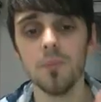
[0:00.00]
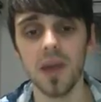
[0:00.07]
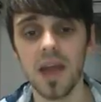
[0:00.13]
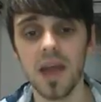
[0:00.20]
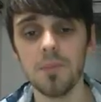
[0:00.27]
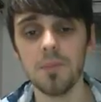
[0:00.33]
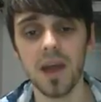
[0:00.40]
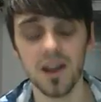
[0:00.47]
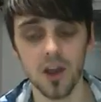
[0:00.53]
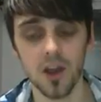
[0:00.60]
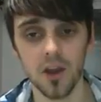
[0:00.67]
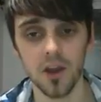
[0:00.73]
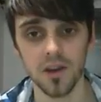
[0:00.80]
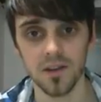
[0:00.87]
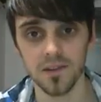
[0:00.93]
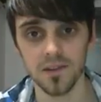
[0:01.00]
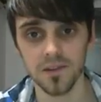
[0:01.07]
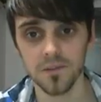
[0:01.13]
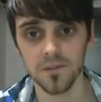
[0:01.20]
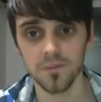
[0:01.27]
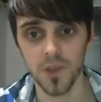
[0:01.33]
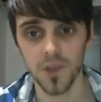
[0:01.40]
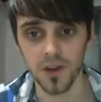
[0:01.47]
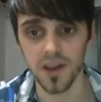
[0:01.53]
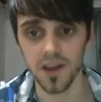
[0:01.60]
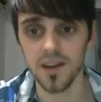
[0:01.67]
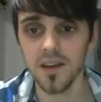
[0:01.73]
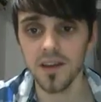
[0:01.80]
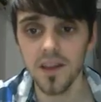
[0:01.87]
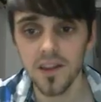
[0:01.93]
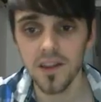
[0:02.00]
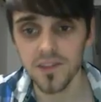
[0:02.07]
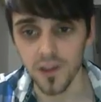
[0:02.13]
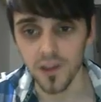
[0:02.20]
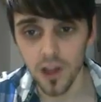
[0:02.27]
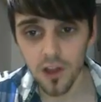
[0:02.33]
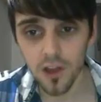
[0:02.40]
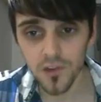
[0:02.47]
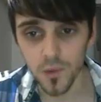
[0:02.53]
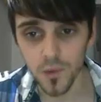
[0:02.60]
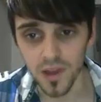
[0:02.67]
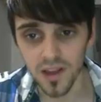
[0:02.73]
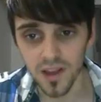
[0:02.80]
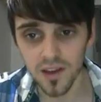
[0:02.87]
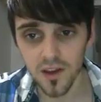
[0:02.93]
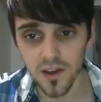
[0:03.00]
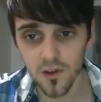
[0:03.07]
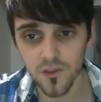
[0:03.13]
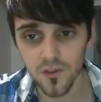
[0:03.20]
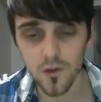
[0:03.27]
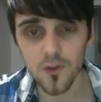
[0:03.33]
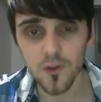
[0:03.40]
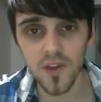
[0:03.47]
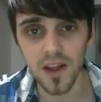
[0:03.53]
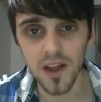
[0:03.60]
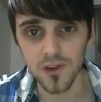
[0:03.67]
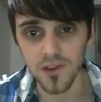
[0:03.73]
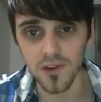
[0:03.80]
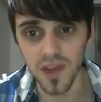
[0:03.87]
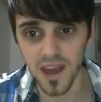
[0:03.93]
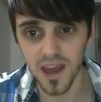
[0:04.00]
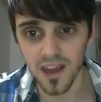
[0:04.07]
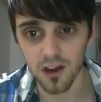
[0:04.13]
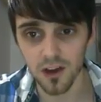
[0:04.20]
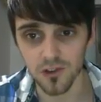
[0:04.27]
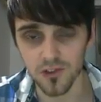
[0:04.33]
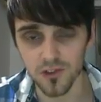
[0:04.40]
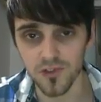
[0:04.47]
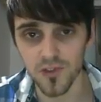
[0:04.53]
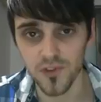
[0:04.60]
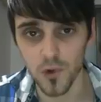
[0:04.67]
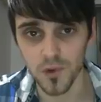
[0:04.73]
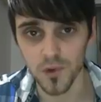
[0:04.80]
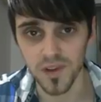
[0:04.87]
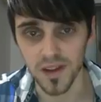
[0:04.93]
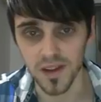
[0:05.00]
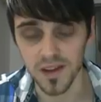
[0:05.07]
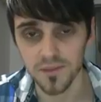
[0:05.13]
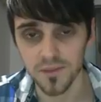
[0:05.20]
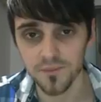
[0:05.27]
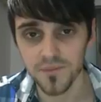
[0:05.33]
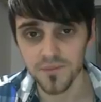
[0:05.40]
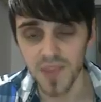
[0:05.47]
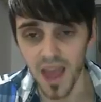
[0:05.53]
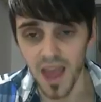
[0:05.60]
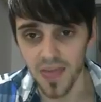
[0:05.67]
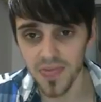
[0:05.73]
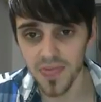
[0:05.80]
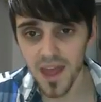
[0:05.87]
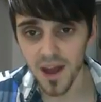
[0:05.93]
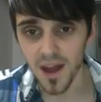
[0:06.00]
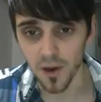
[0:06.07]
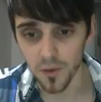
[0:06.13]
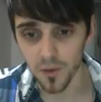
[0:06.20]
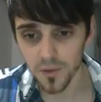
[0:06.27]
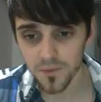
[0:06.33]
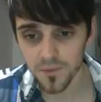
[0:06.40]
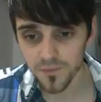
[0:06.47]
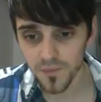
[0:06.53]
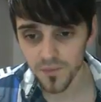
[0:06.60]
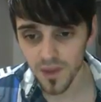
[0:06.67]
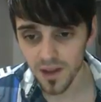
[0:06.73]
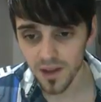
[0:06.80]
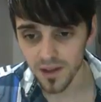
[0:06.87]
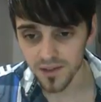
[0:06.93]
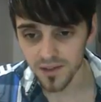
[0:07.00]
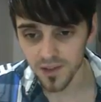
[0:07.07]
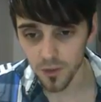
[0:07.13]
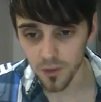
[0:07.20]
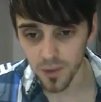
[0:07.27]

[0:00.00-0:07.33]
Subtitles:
my ad pack earnings. Okay, so last week 4,840, and now let's go